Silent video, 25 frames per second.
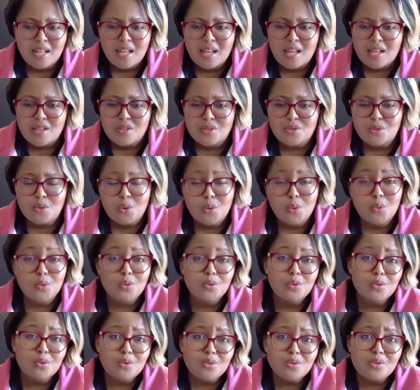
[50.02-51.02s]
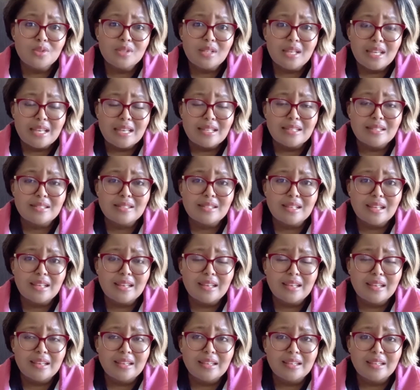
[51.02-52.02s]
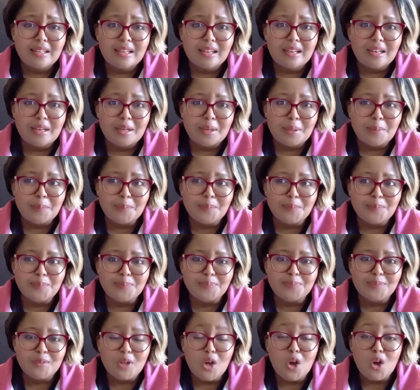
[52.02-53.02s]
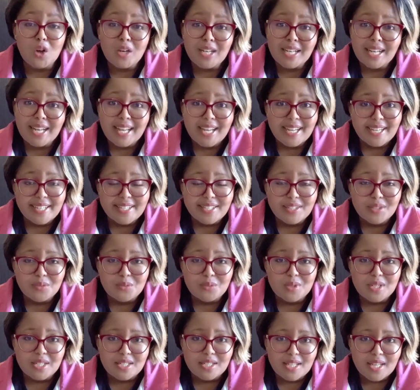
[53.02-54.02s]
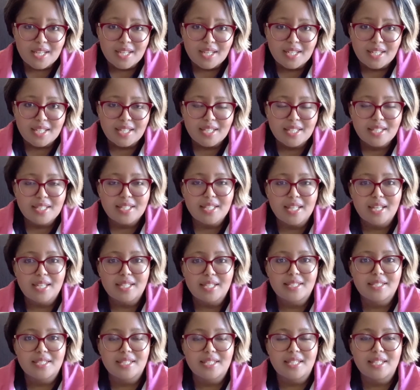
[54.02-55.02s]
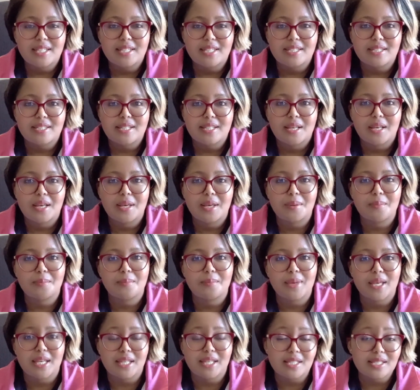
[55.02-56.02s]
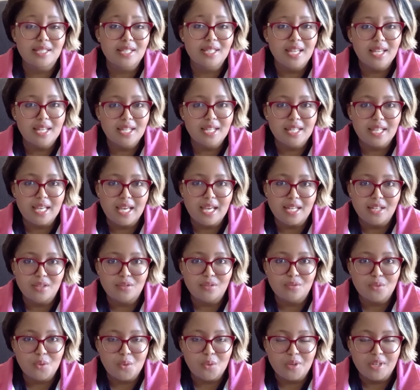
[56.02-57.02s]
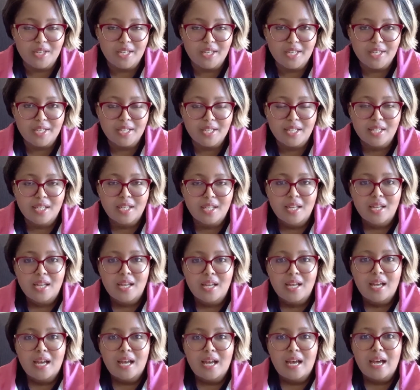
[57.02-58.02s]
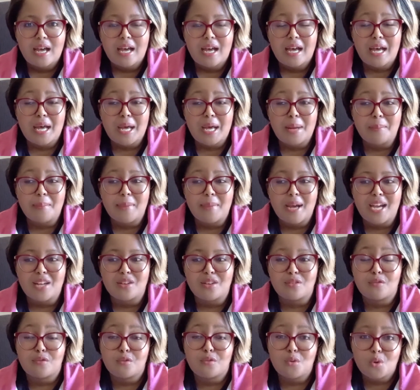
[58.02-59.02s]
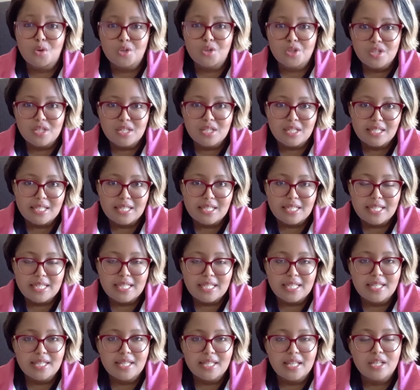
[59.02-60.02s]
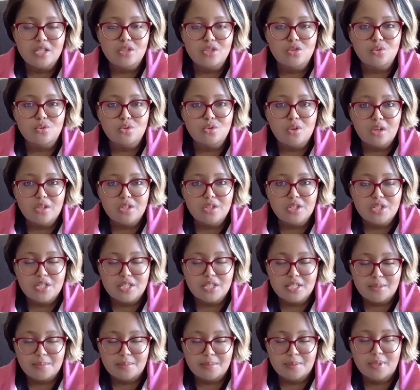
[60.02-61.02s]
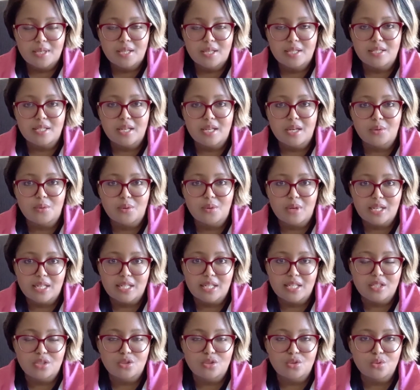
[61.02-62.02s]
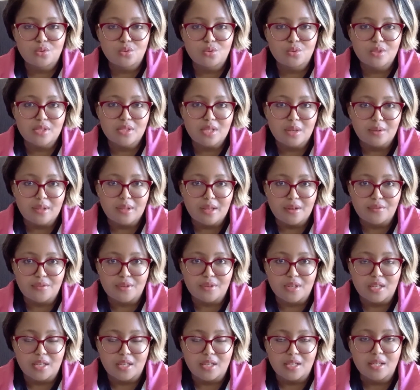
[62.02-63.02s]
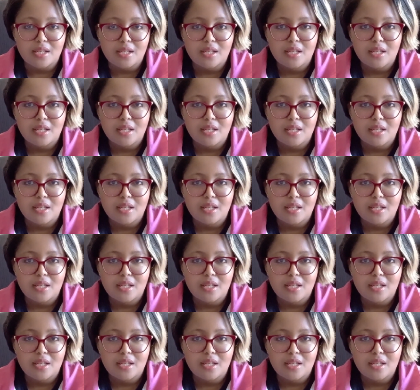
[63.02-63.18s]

so lulu's is a um, online retailer that is based in california um, unfortunately, they do not ship directly to South Africa.